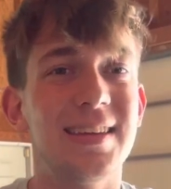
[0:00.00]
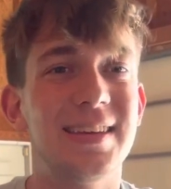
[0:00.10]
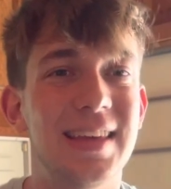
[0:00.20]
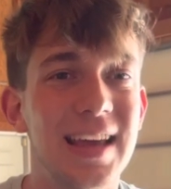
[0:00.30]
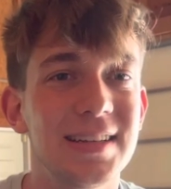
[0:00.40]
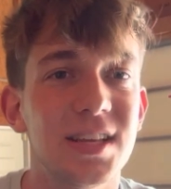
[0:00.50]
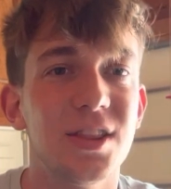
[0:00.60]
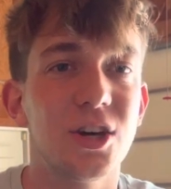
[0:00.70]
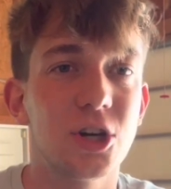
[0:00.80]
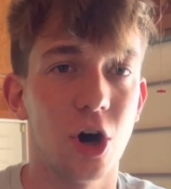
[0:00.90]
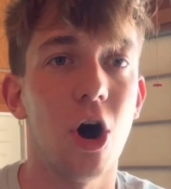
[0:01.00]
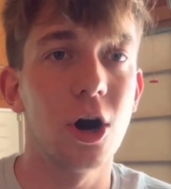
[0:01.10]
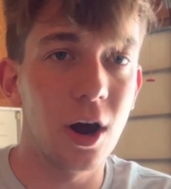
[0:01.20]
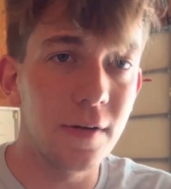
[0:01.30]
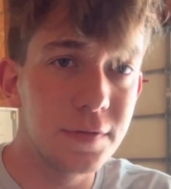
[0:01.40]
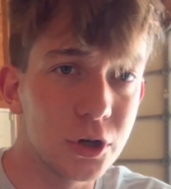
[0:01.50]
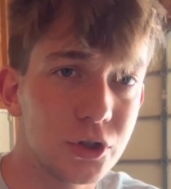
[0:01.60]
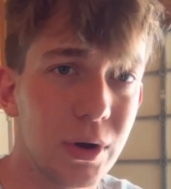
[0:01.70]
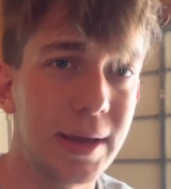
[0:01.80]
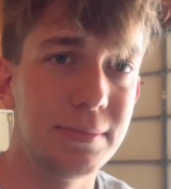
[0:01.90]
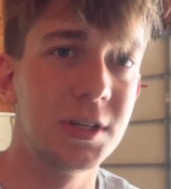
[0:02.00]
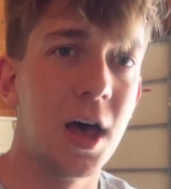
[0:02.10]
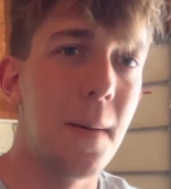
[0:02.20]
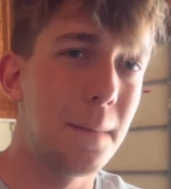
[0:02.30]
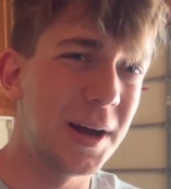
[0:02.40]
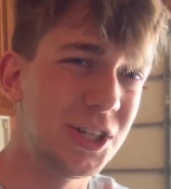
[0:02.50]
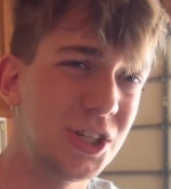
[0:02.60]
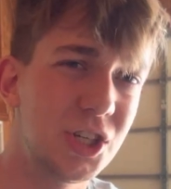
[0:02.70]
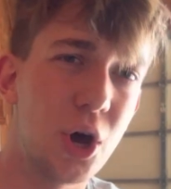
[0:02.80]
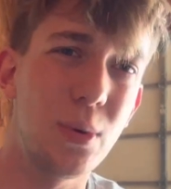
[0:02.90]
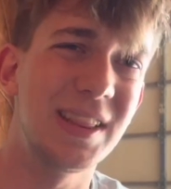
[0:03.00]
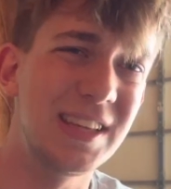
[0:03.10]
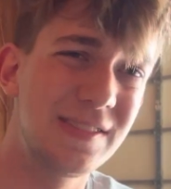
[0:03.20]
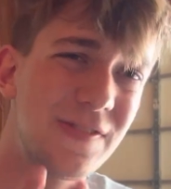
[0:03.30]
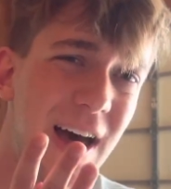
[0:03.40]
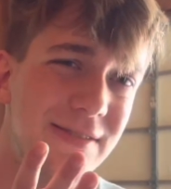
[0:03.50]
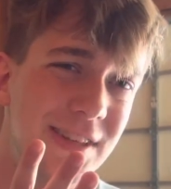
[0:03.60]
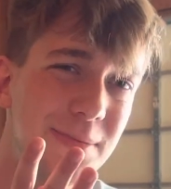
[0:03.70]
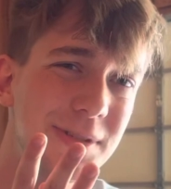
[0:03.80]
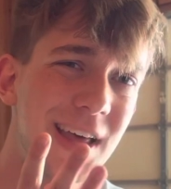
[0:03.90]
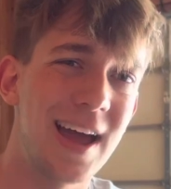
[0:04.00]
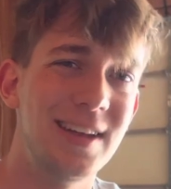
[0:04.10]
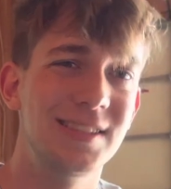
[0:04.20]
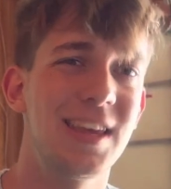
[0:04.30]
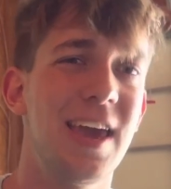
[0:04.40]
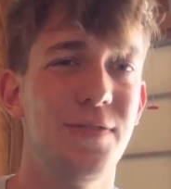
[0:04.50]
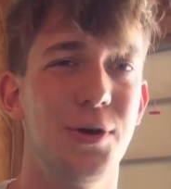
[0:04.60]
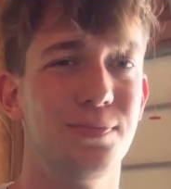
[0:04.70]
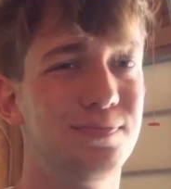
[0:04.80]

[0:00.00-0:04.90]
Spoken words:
get the car of your dreams by just knowing these 5 tips that I just gave you.